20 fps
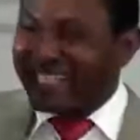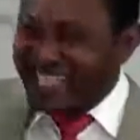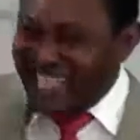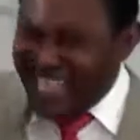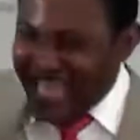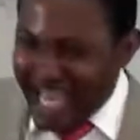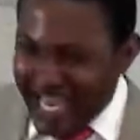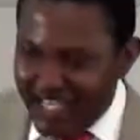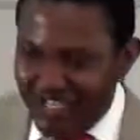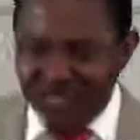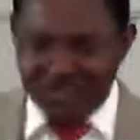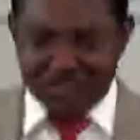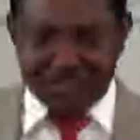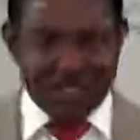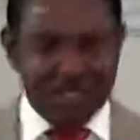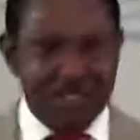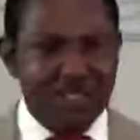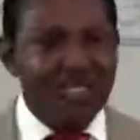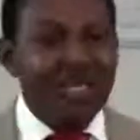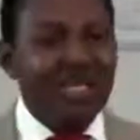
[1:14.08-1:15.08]

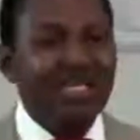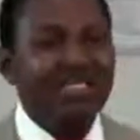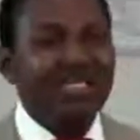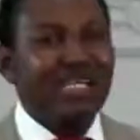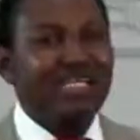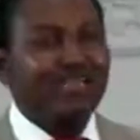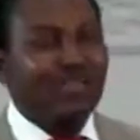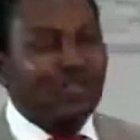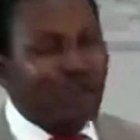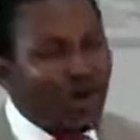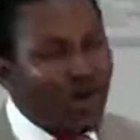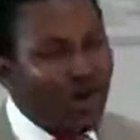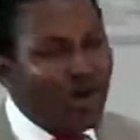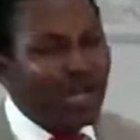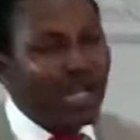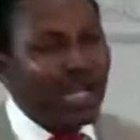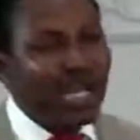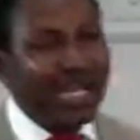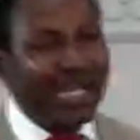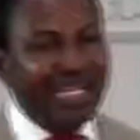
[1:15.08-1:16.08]
creation, the
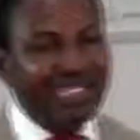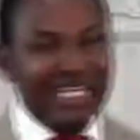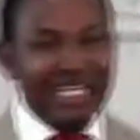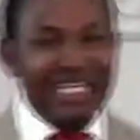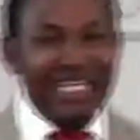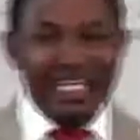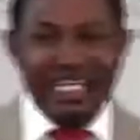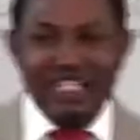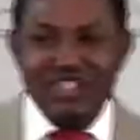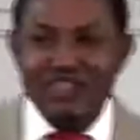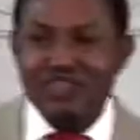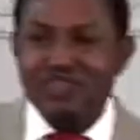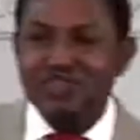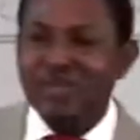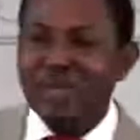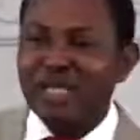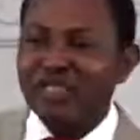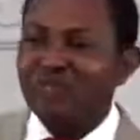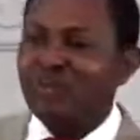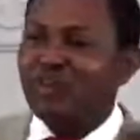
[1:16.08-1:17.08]
tongue is an
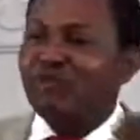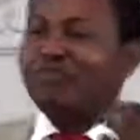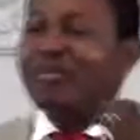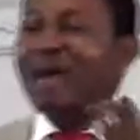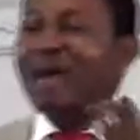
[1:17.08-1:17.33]
instrument of